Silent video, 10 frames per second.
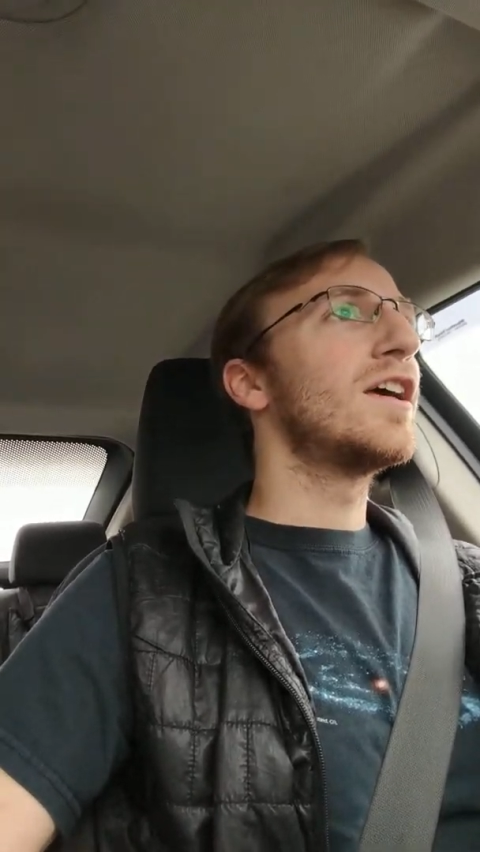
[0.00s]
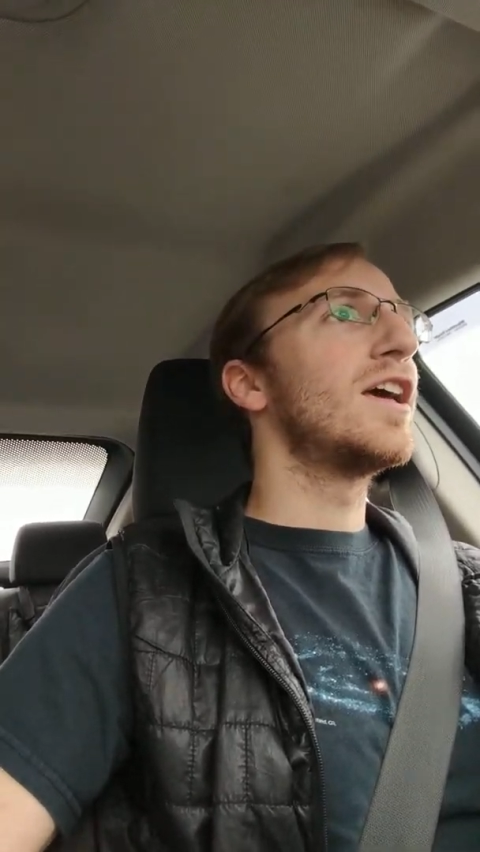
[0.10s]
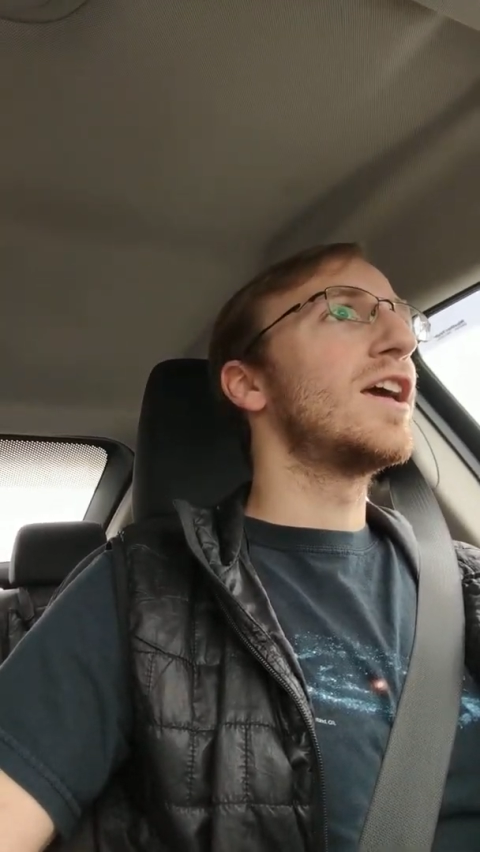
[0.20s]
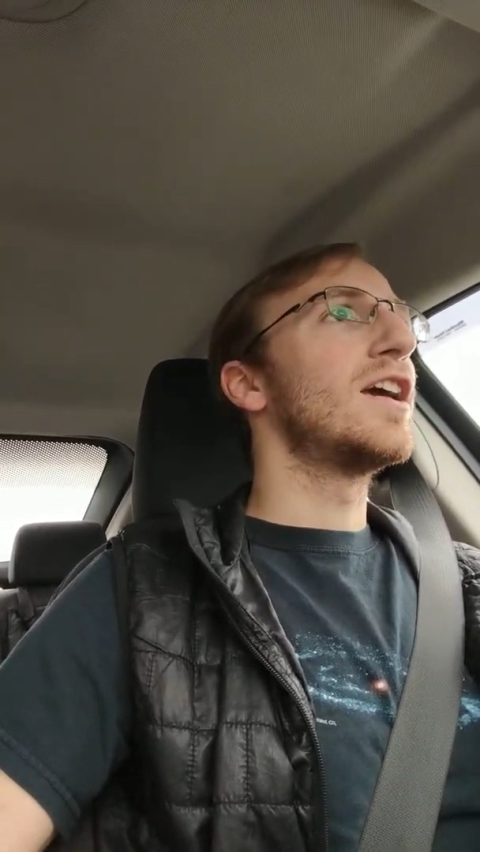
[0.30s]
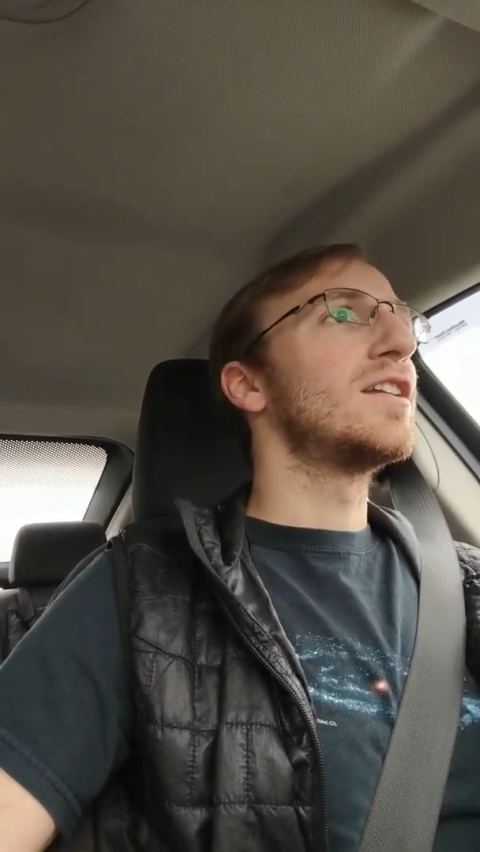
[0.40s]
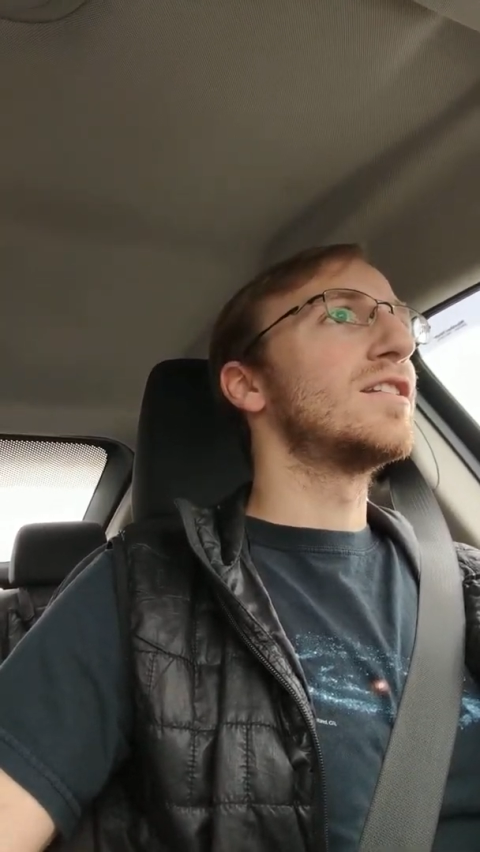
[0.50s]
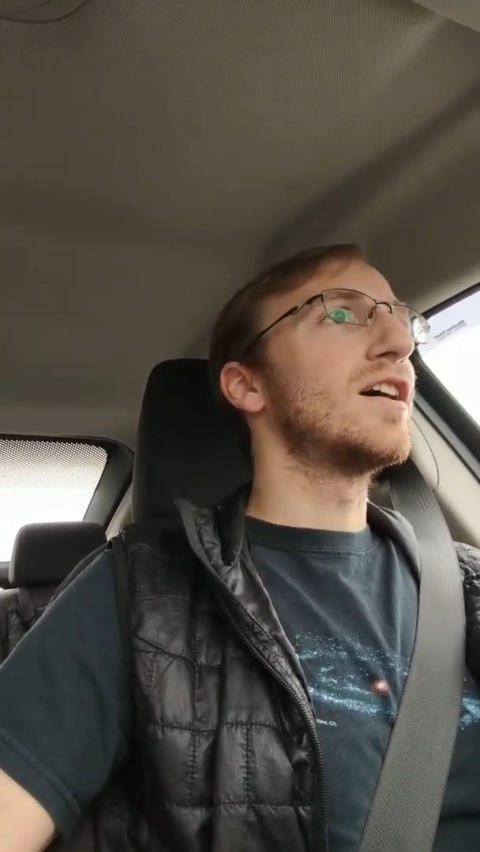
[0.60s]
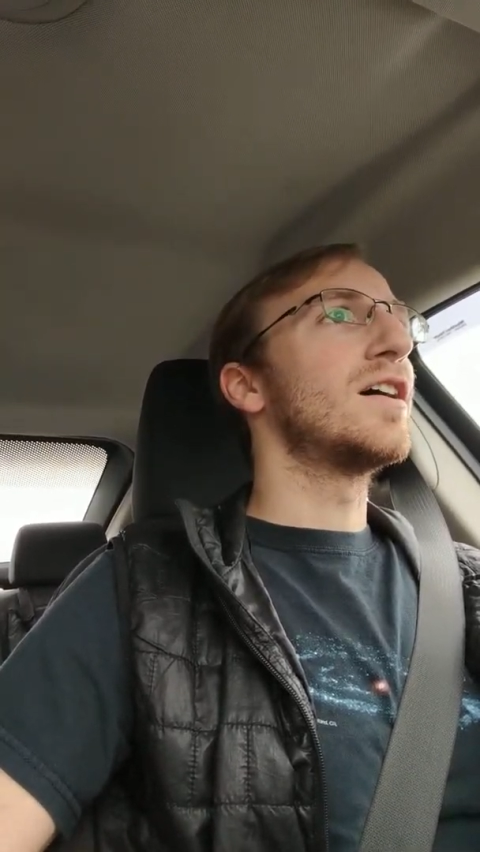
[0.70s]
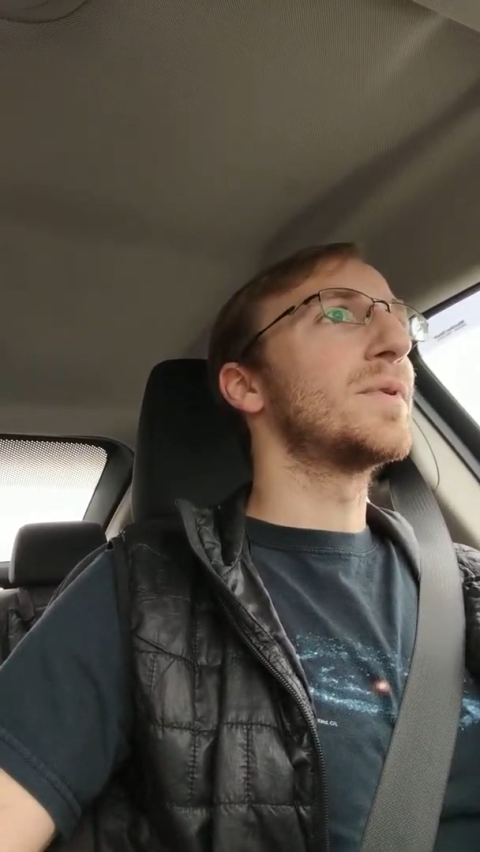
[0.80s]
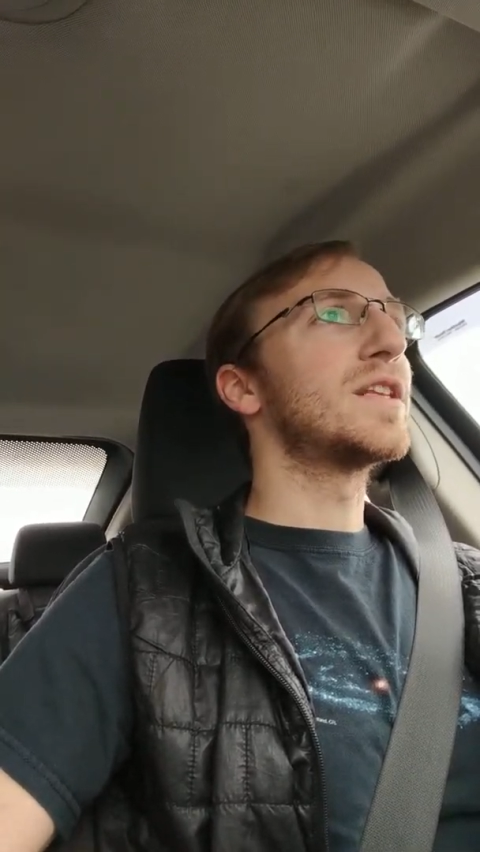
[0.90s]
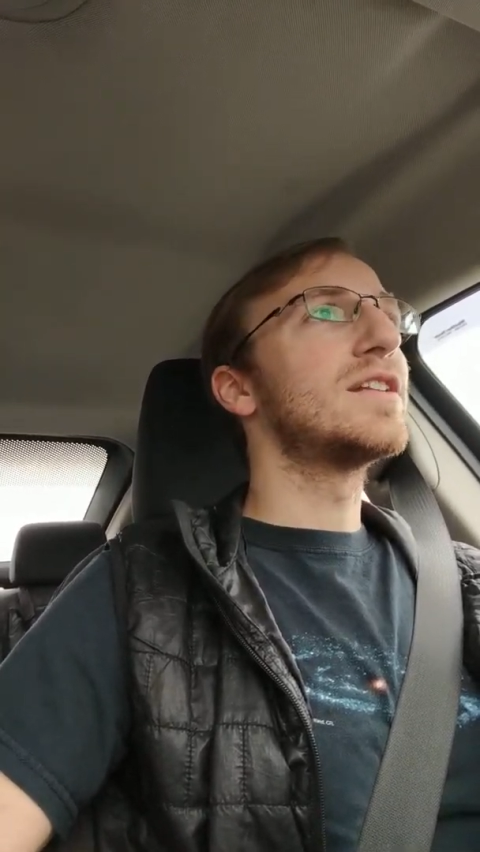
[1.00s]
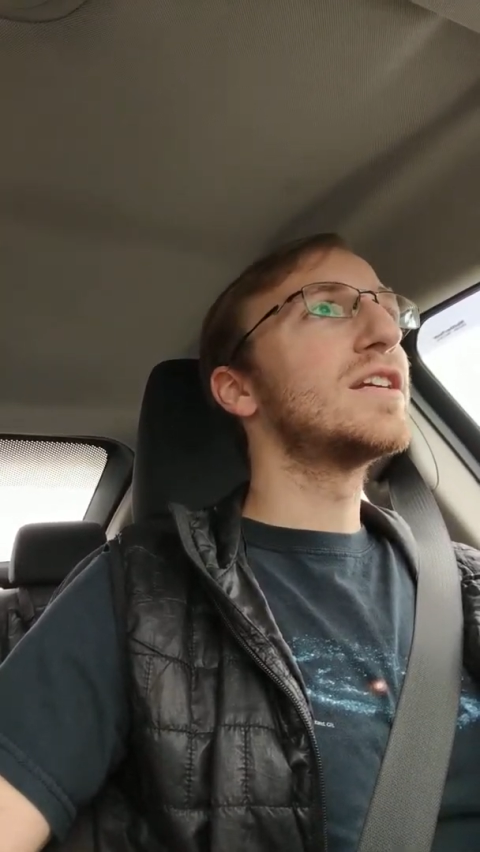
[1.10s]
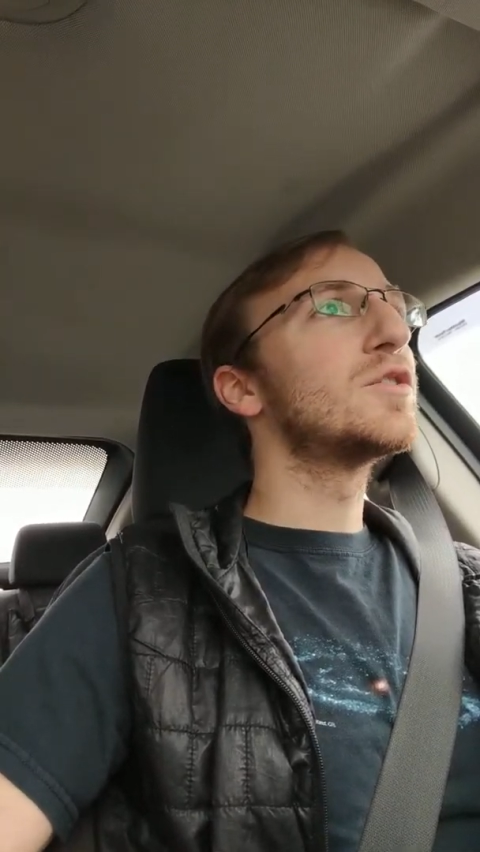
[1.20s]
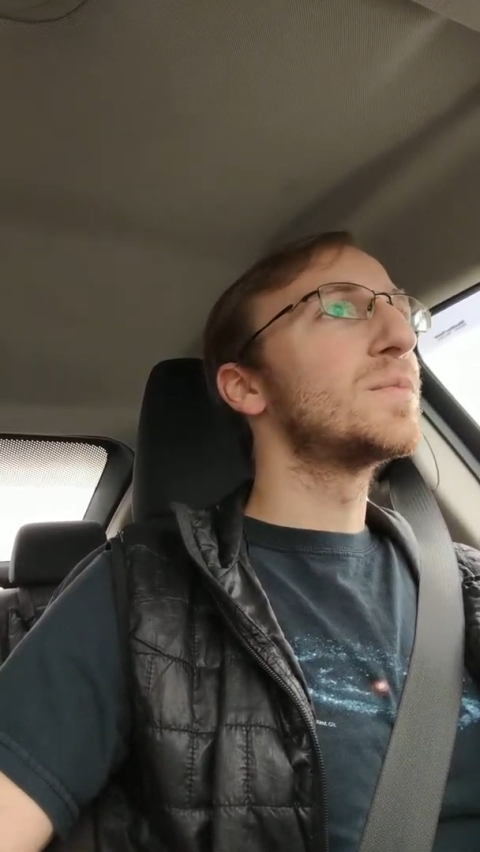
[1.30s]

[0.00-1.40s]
And but the idea